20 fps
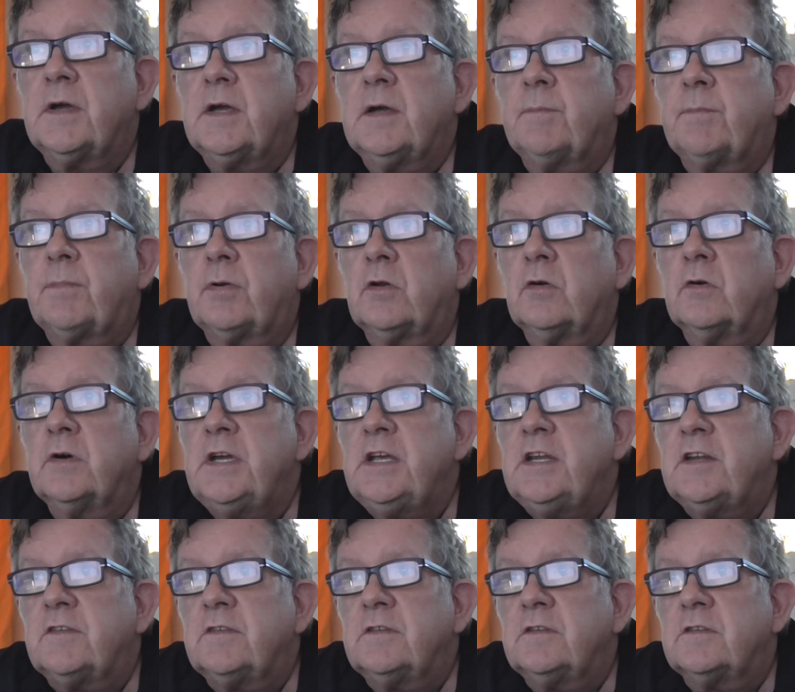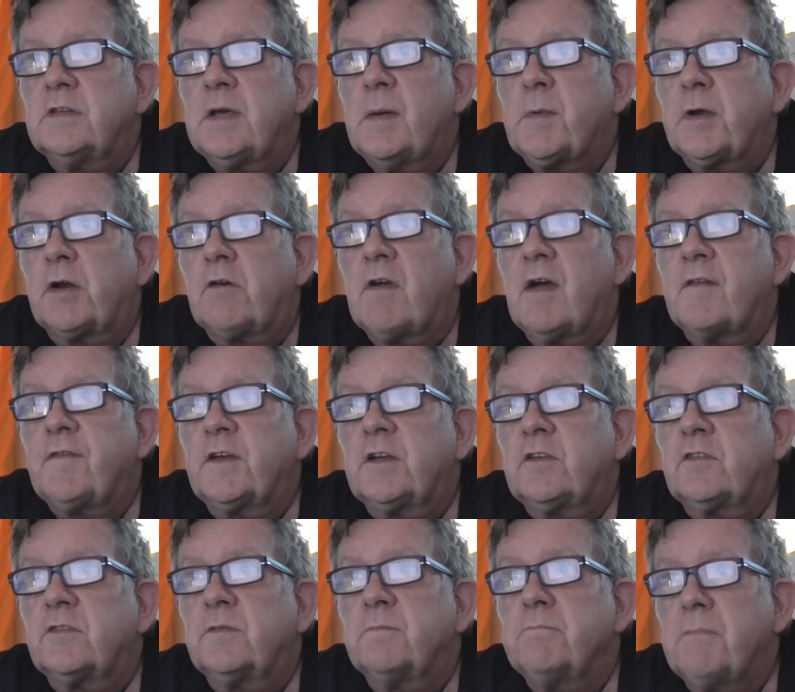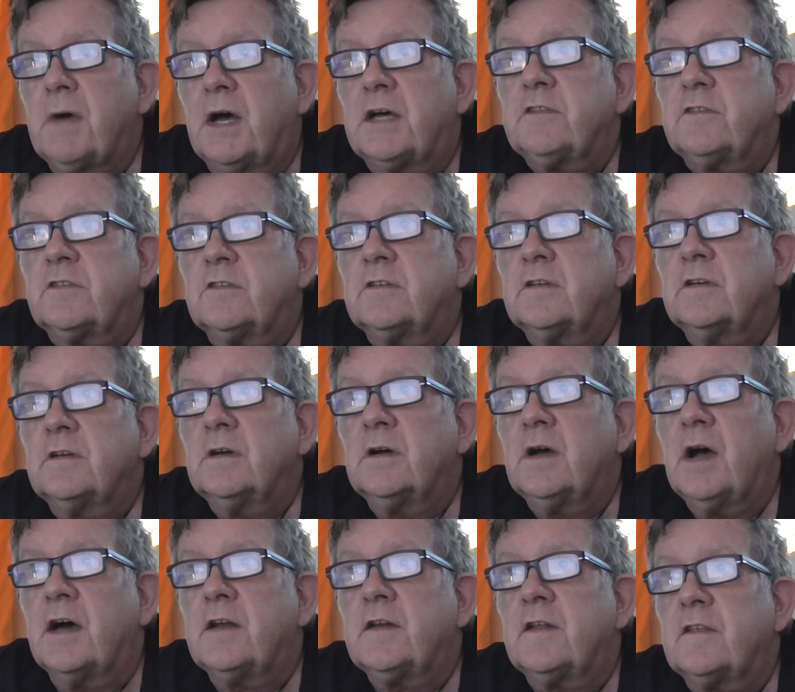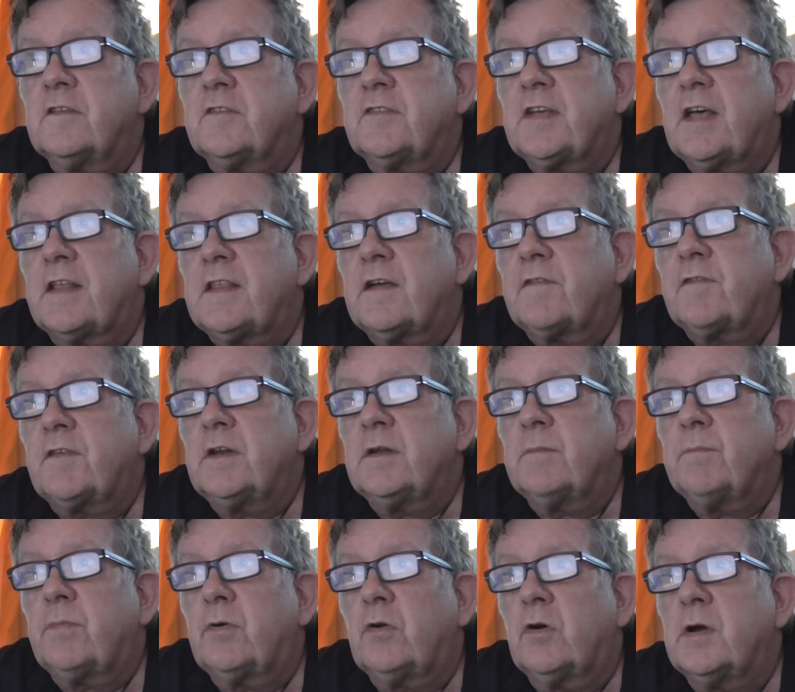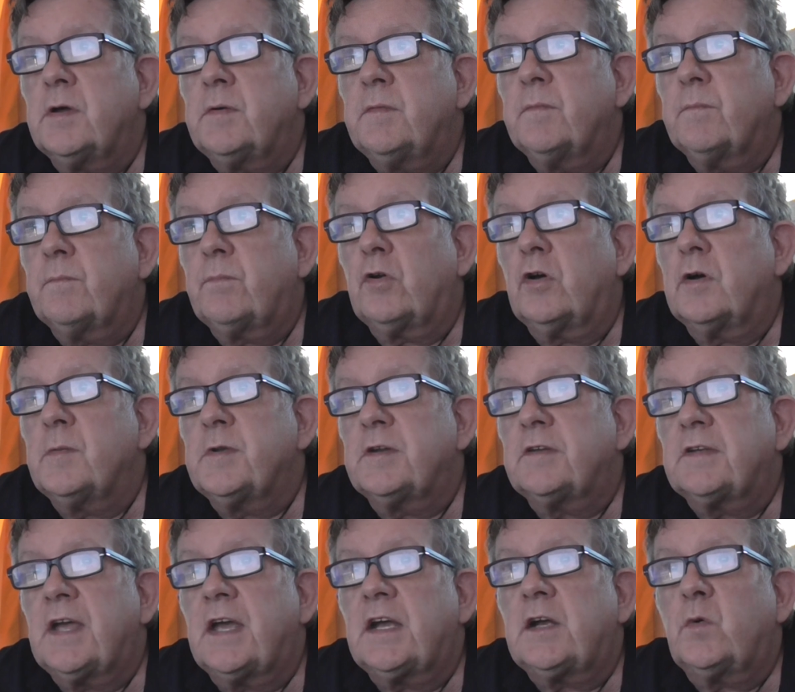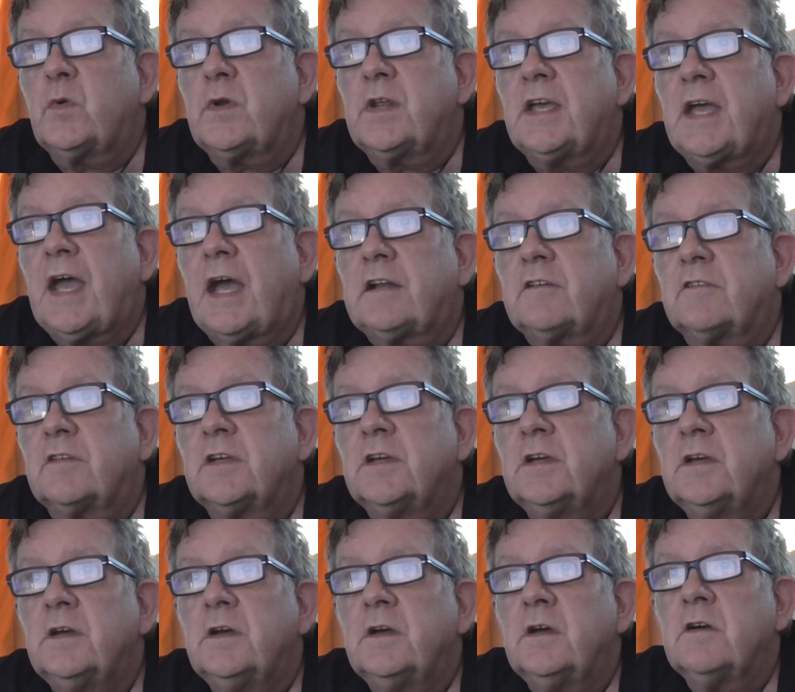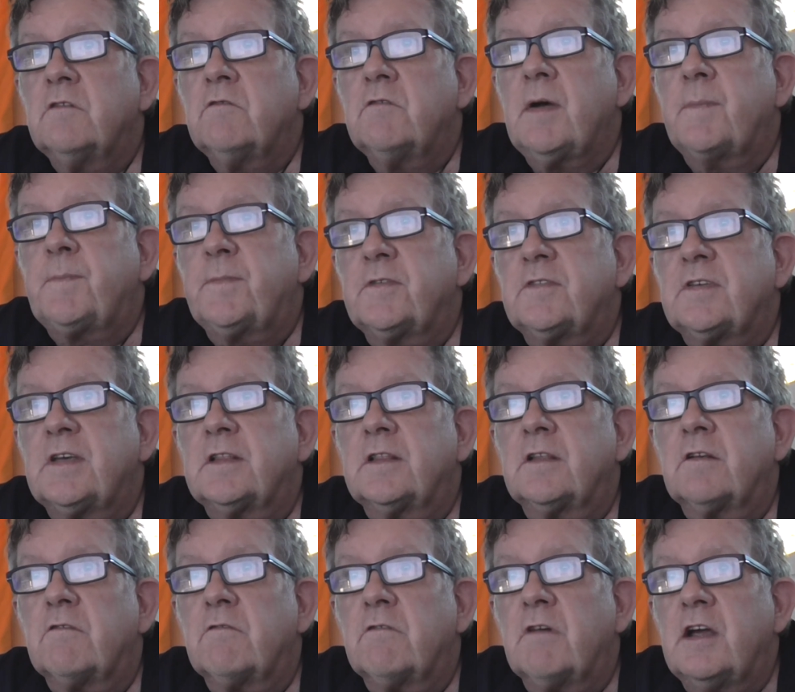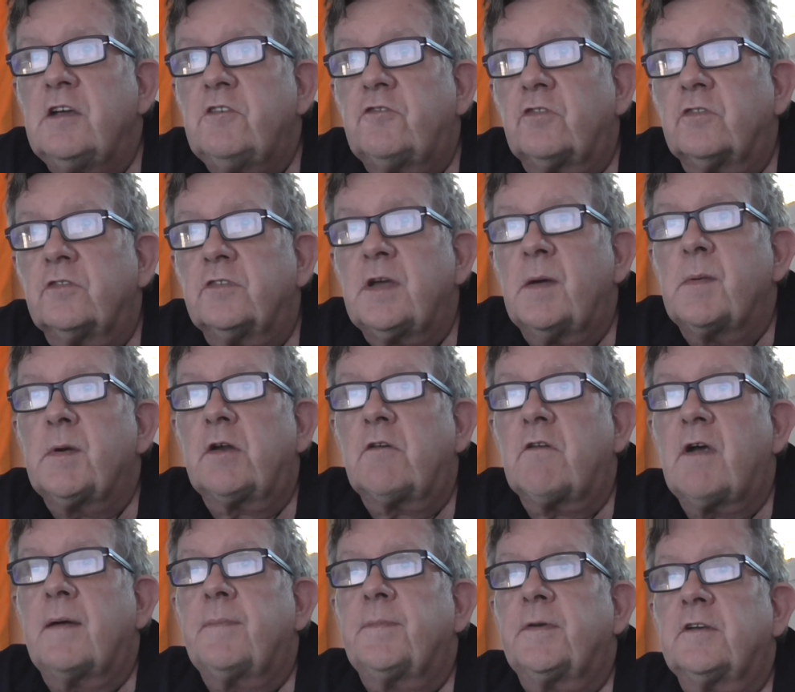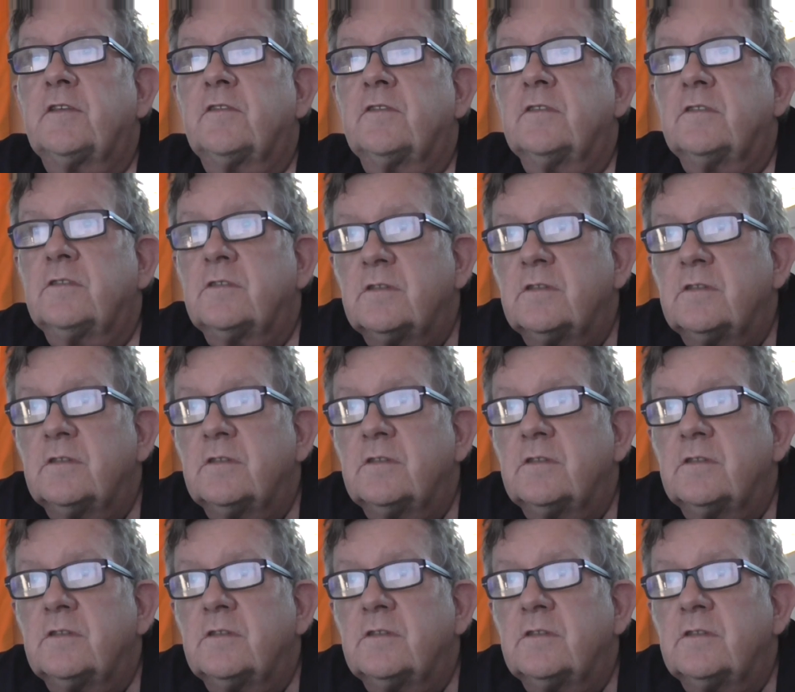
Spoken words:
Employee demographics must, under the South African Employment Equity Act, represent the racial demographics